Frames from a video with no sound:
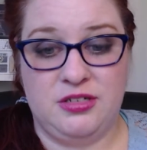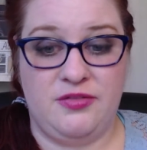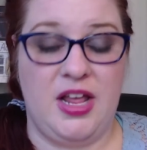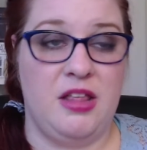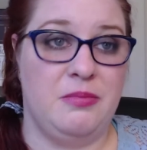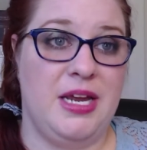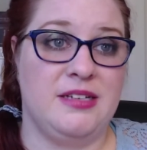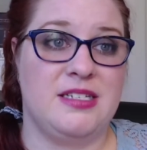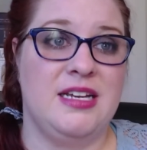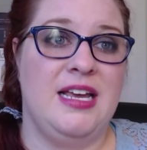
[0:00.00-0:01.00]

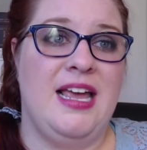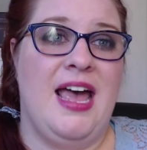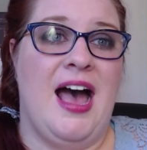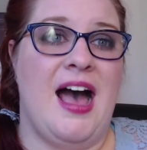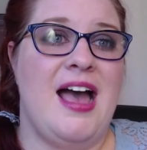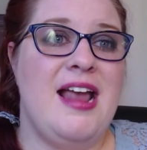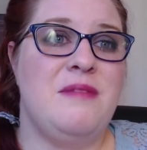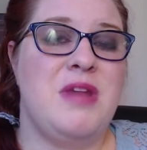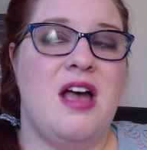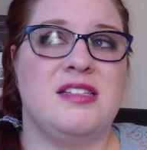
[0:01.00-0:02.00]
development. I
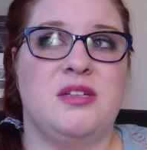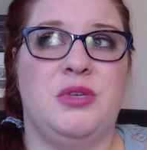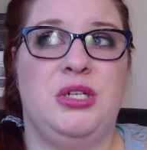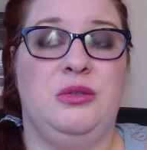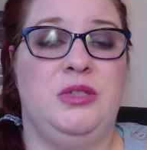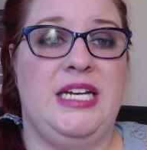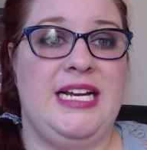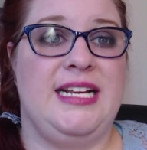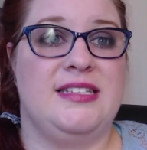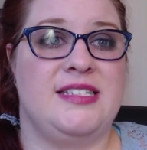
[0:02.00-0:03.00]
am not someone who
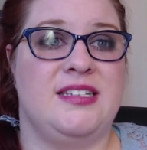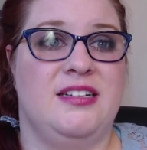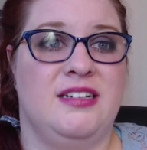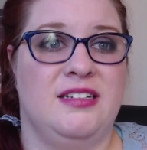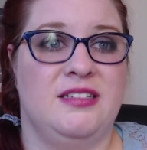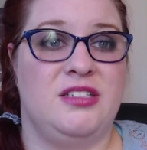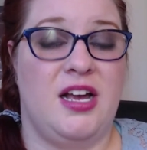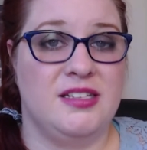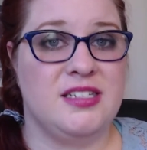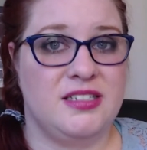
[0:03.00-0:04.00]
needs
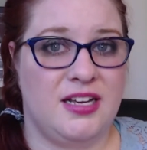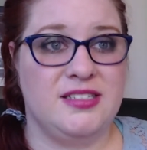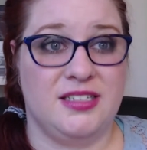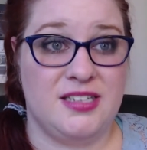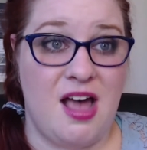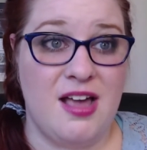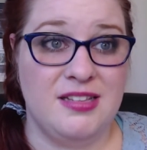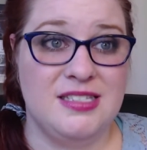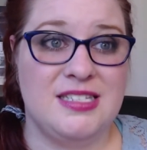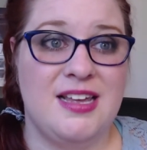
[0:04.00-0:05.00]
tons and tons and
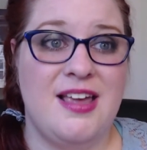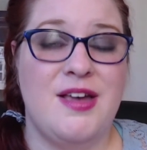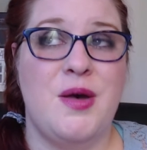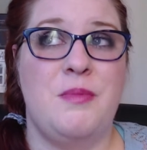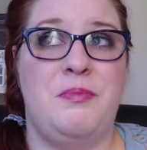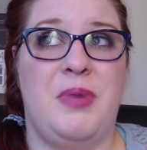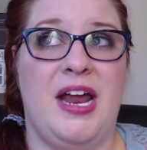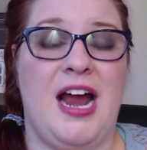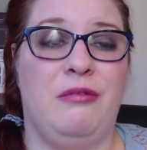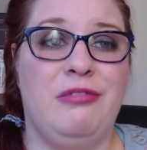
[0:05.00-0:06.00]
tons,
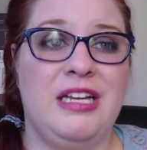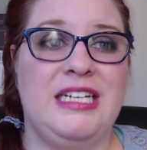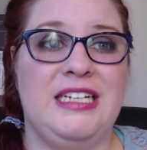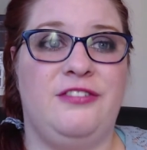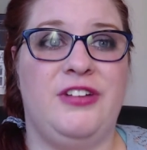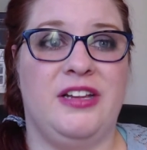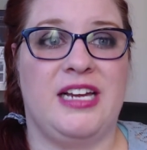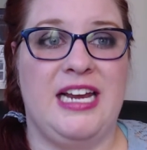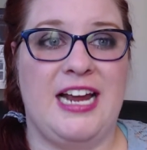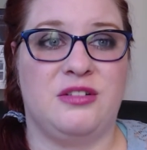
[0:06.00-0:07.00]
but I really need to feel like
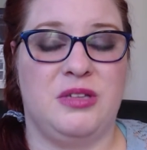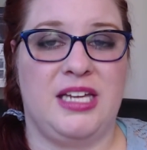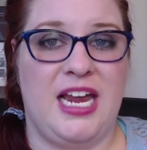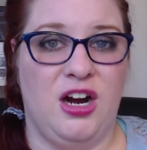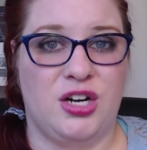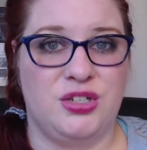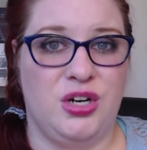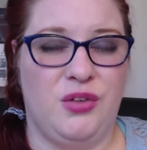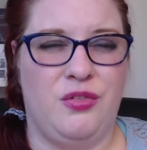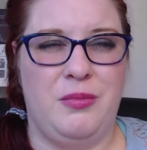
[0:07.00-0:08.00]
connect with the
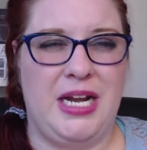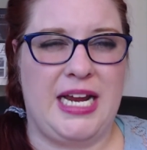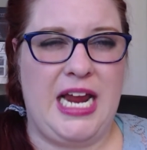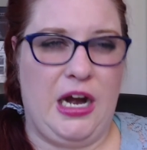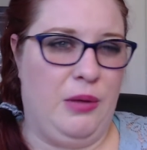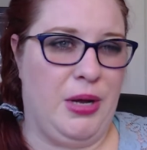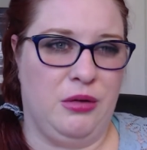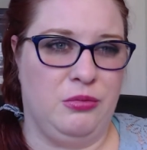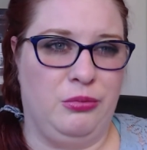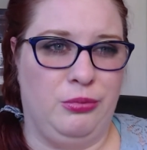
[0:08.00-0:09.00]
character for me to care
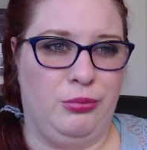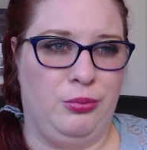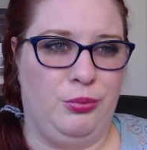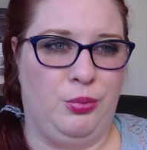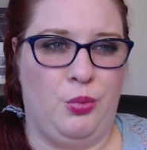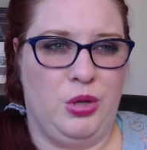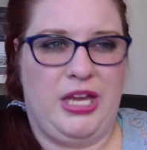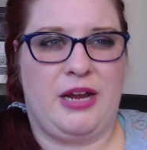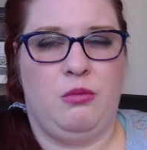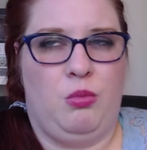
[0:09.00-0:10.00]
about
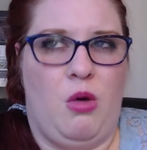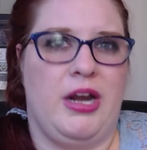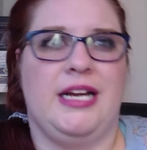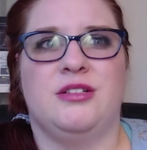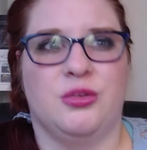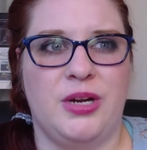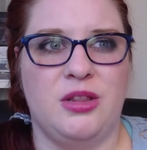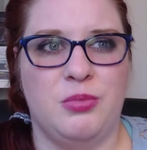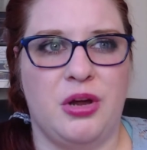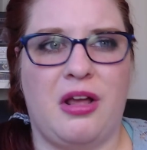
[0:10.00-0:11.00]
like wanting to read the
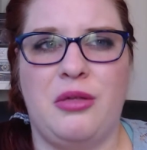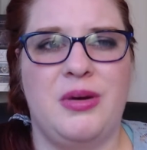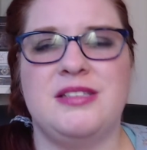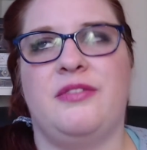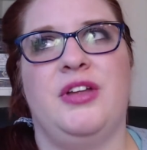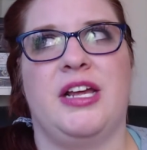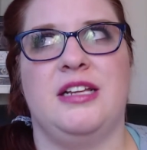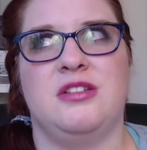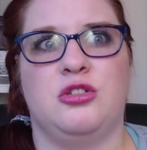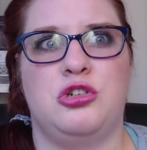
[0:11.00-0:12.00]
book. Otherwise, I feel like
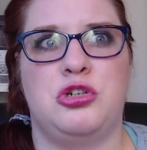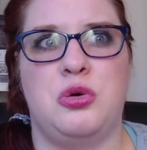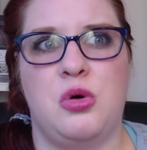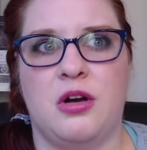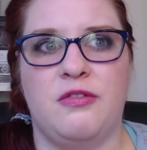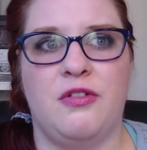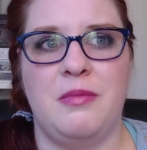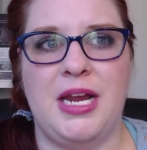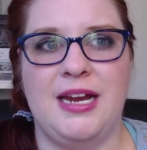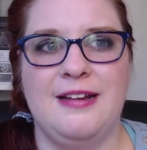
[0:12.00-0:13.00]
it's a chore for
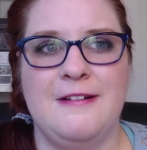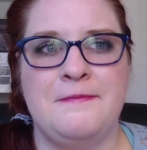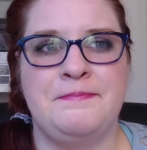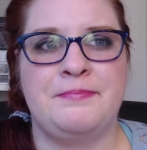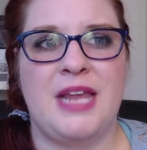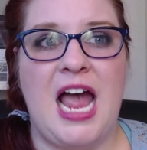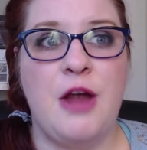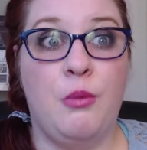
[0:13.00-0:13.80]
me. I